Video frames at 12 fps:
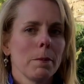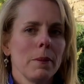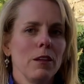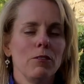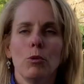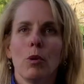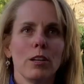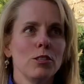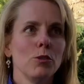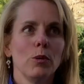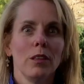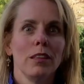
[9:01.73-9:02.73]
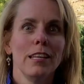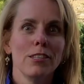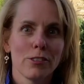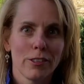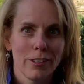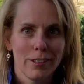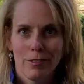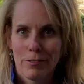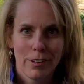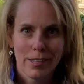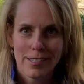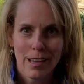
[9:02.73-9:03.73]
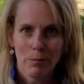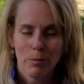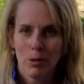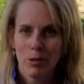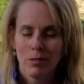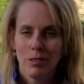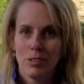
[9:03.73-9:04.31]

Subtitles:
If you want to do a lizard, for example, you